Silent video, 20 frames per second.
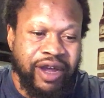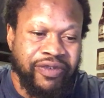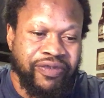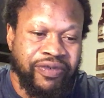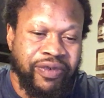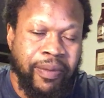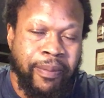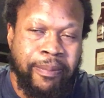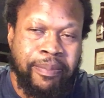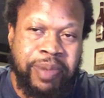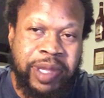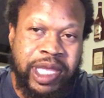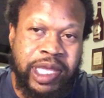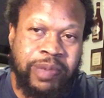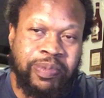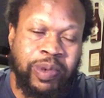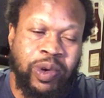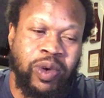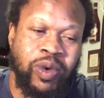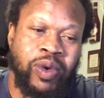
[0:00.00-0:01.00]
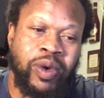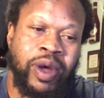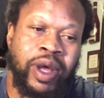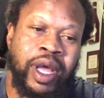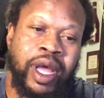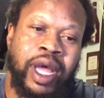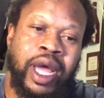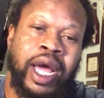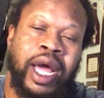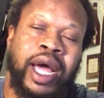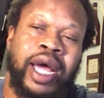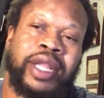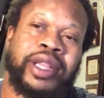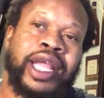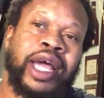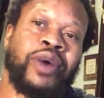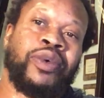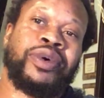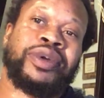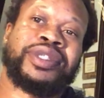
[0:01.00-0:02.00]
from people
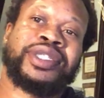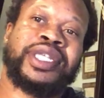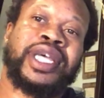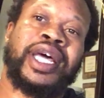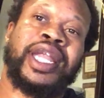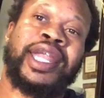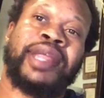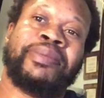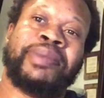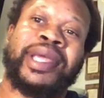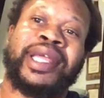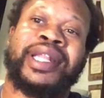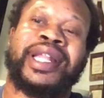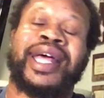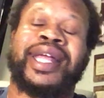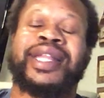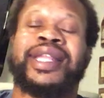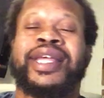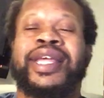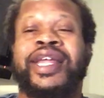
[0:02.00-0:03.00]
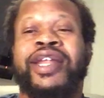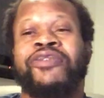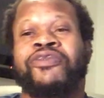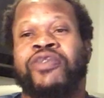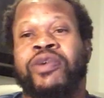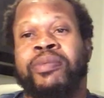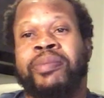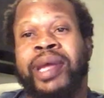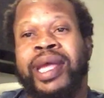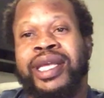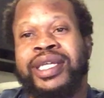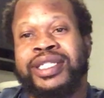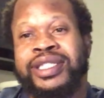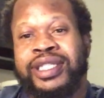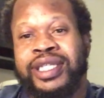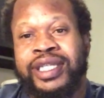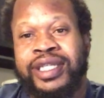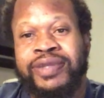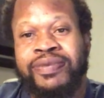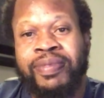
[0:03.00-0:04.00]
that were telling me that the
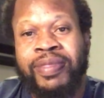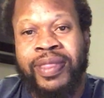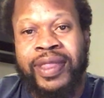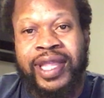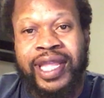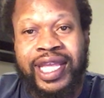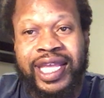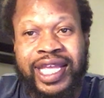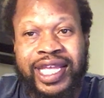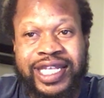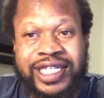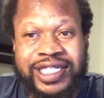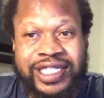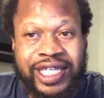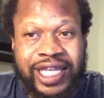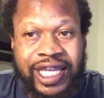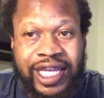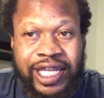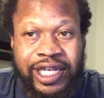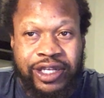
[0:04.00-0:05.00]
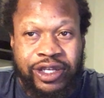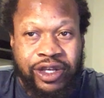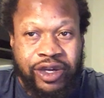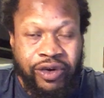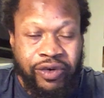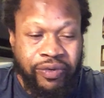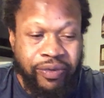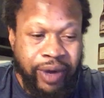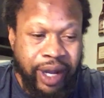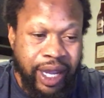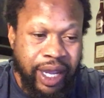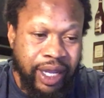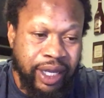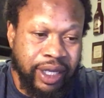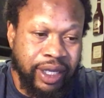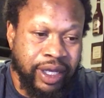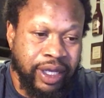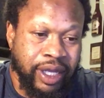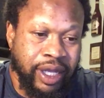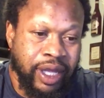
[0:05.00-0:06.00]
information is
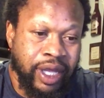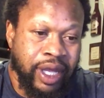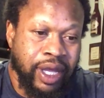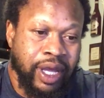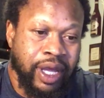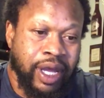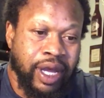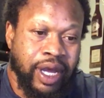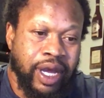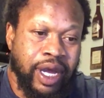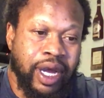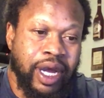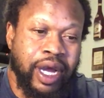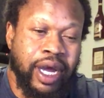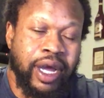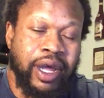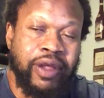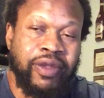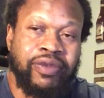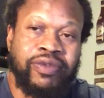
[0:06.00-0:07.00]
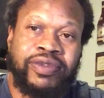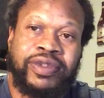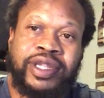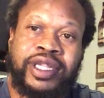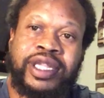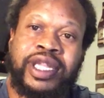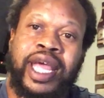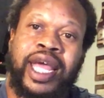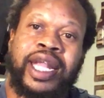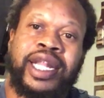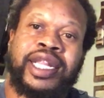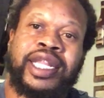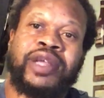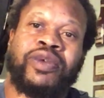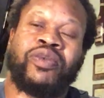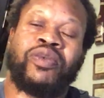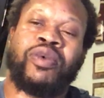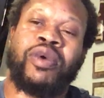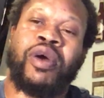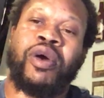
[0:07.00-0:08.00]
incorrect, that the
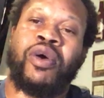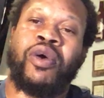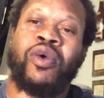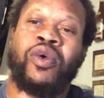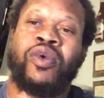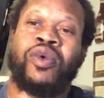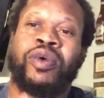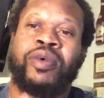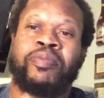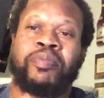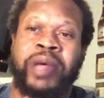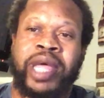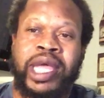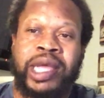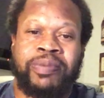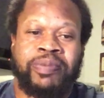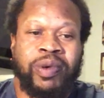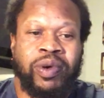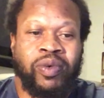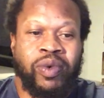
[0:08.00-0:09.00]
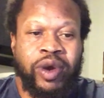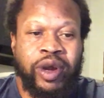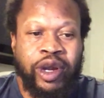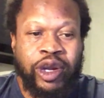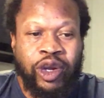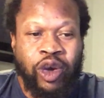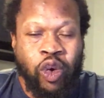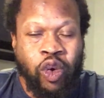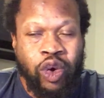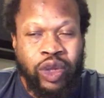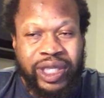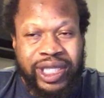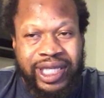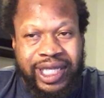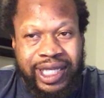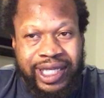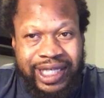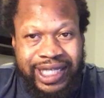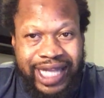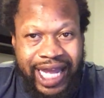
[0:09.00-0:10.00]
wrong paperwork or the
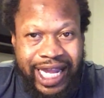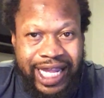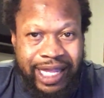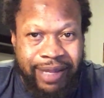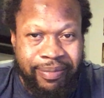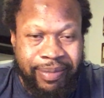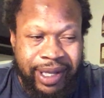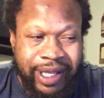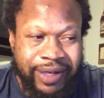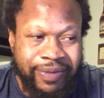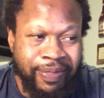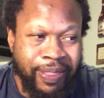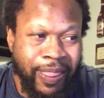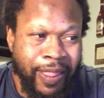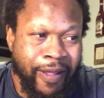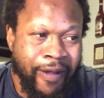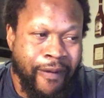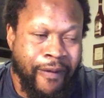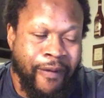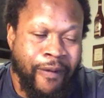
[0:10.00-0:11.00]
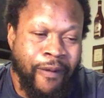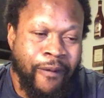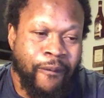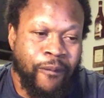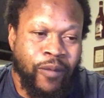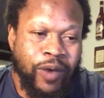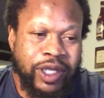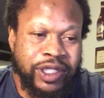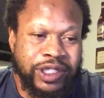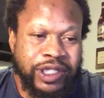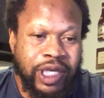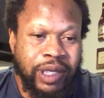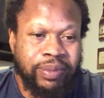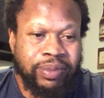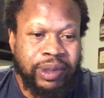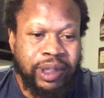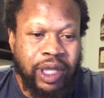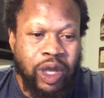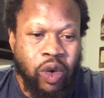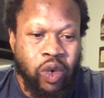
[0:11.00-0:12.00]
indictment was
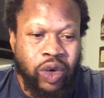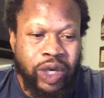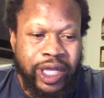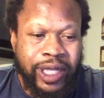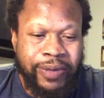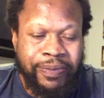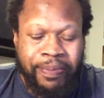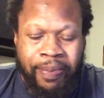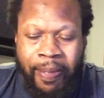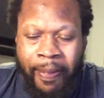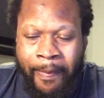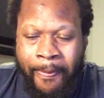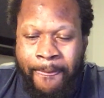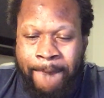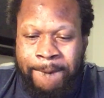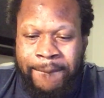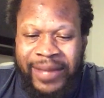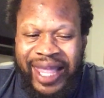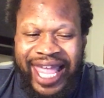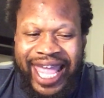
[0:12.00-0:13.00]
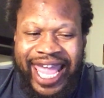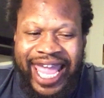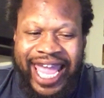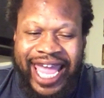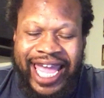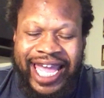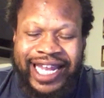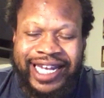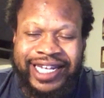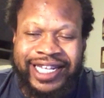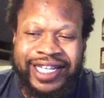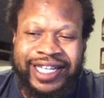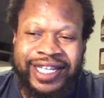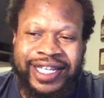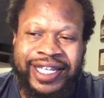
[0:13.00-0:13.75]
uploaded, and